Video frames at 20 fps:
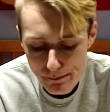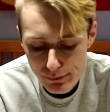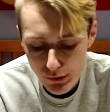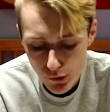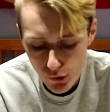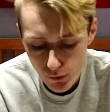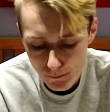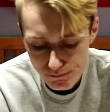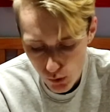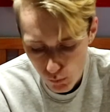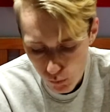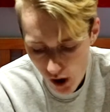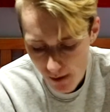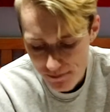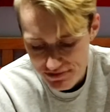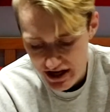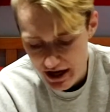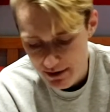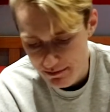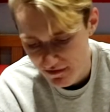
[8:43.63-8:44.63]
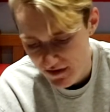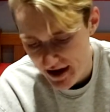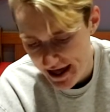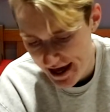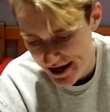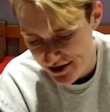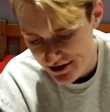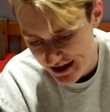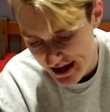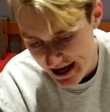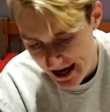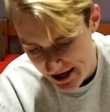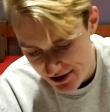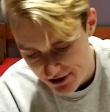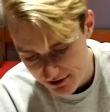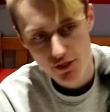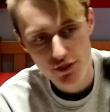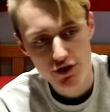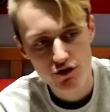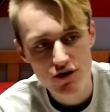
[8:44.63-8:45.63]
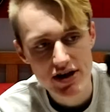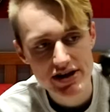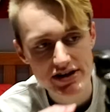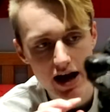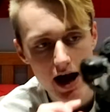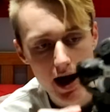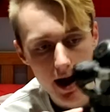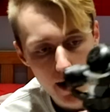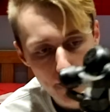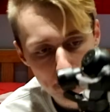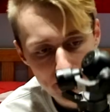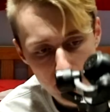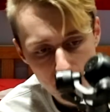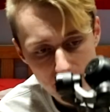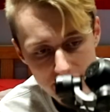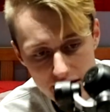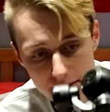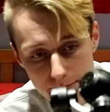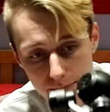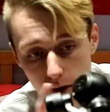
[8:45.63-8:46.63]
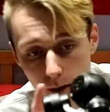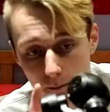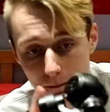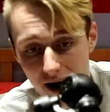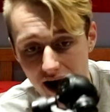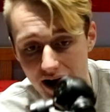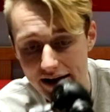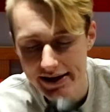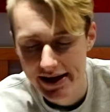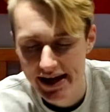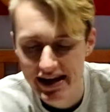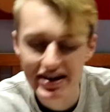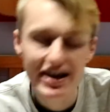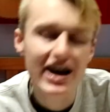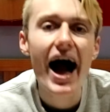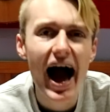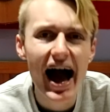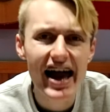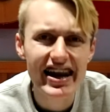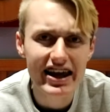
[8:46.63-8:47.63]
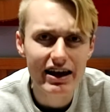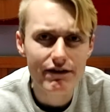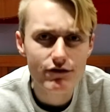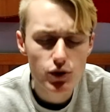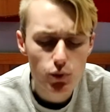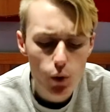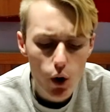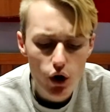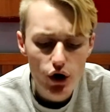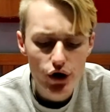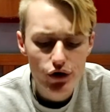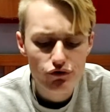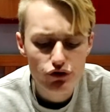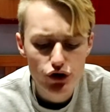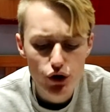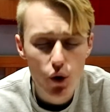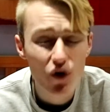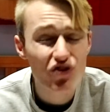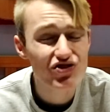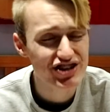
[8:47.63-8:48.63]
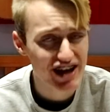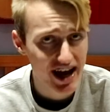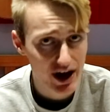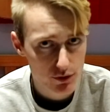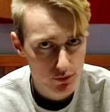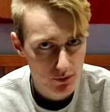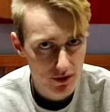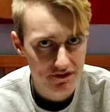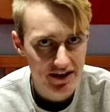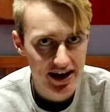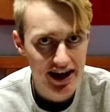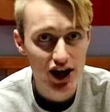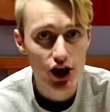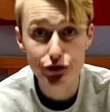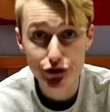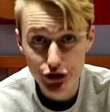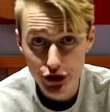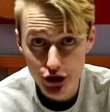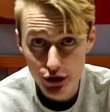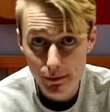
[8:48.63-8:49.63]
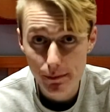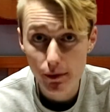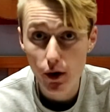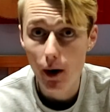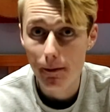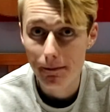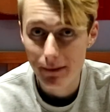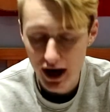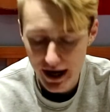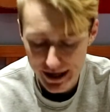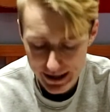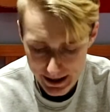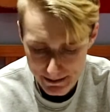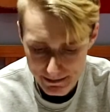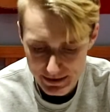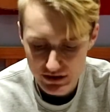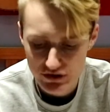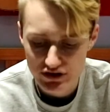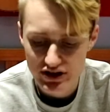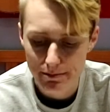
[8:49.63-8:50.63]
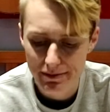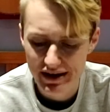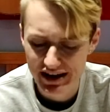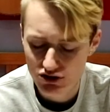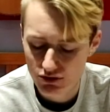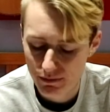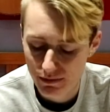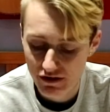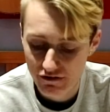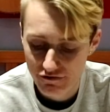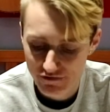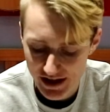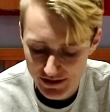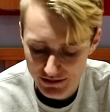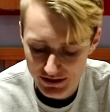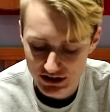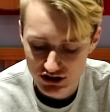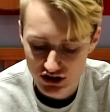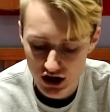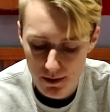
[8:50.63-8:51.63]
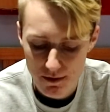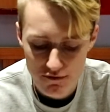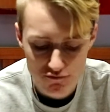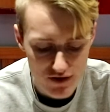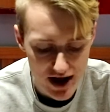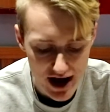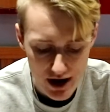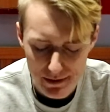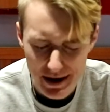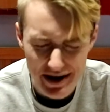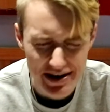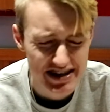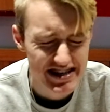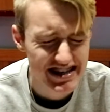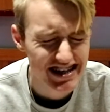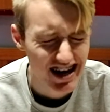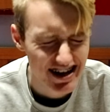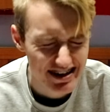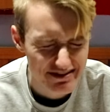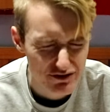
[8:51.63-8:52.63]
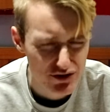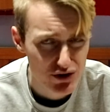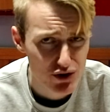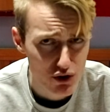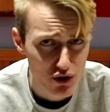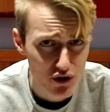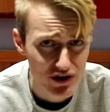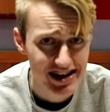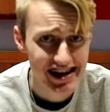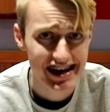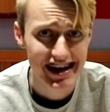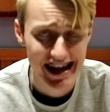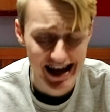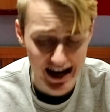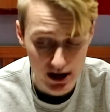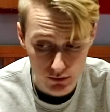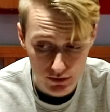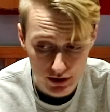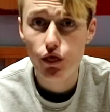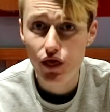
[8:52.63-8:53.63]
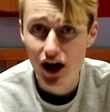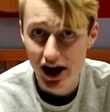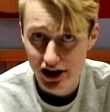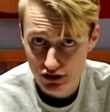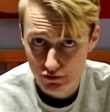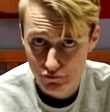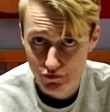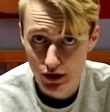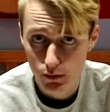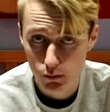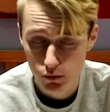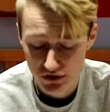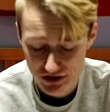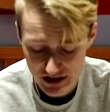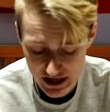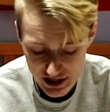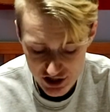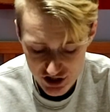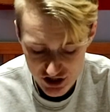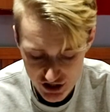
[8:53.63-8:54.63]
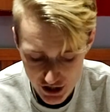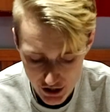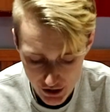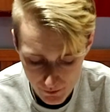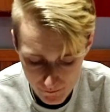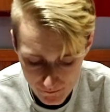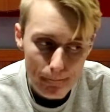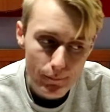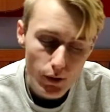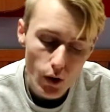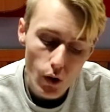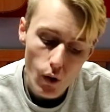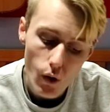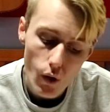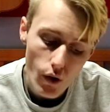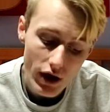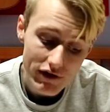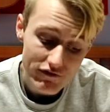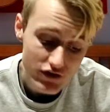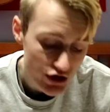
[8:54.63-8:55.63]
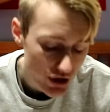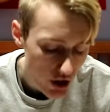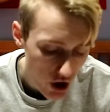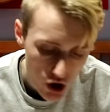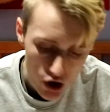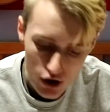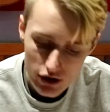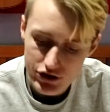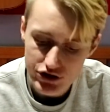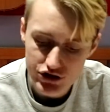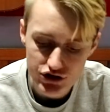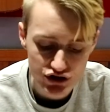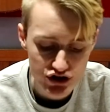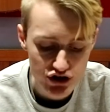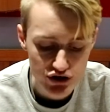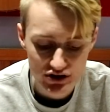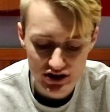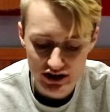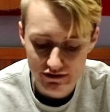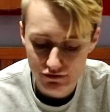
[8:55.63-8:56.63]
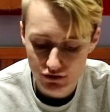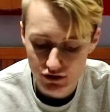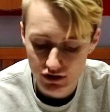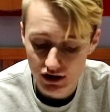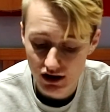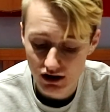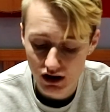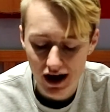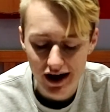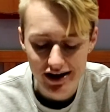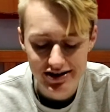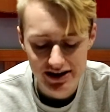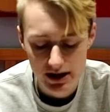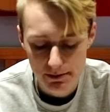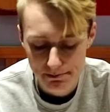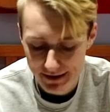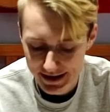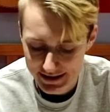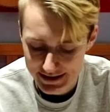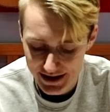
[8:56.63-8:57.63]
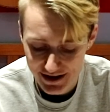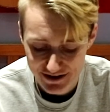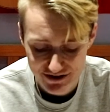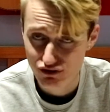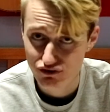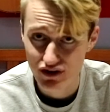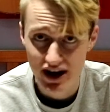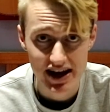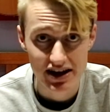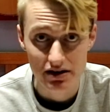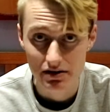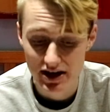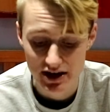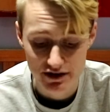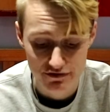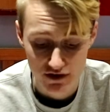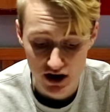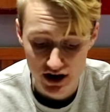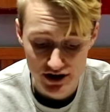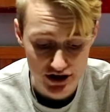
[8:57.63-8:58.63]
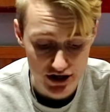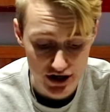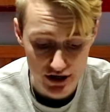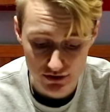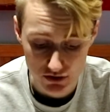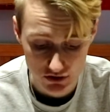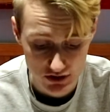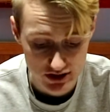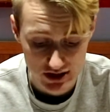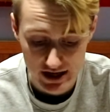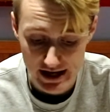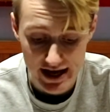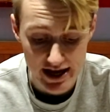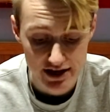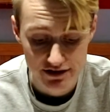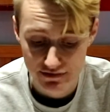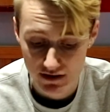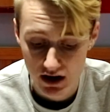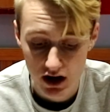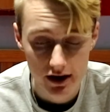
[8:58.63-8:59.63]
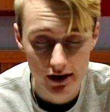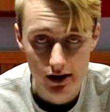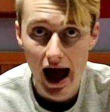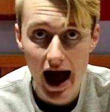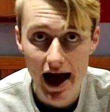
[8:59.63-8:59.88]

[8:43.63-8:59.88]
But what I'm saying with Liz is there is a bit where you can put a mic in, and if you are going to record sound with it, do put a mic in, because it picks up the fan that's going around, and it's kind of annoying and loud. That's something I will say to you. But if you're not, you're just using it for the, like, cinematics, great, it's fine to use, honestly, it's fine.